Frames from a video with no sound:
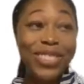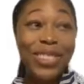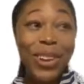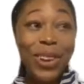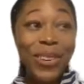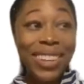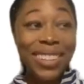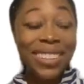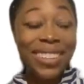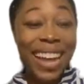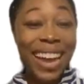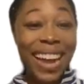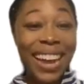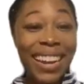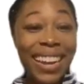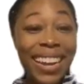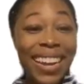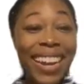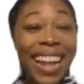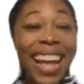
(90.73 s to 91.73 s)
So
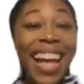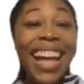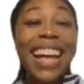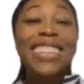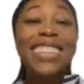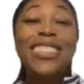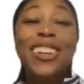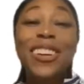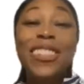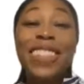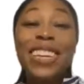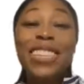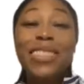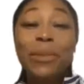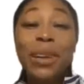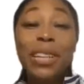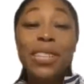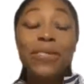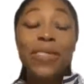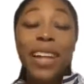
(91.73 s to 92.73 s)
excited. So
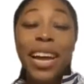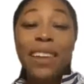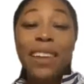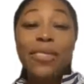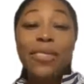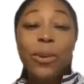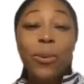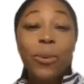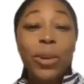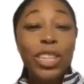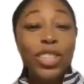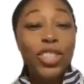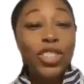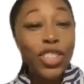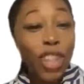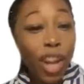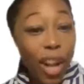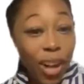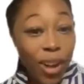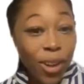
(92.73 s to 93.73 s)
this week's flavor, we
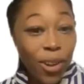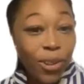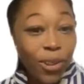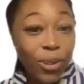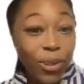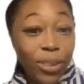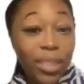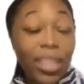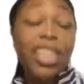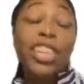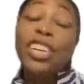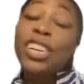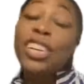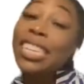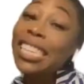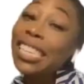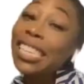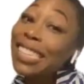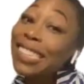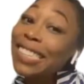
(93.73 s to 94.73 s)
chose
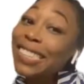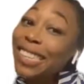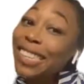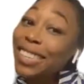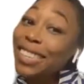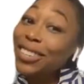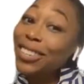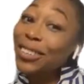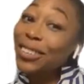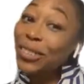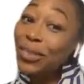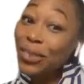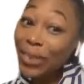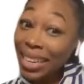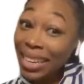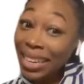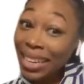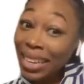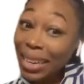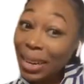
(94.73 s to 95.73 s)
cookies and
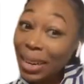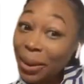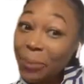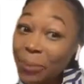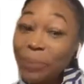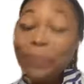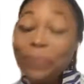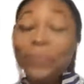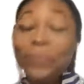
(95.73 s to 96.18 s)
cream.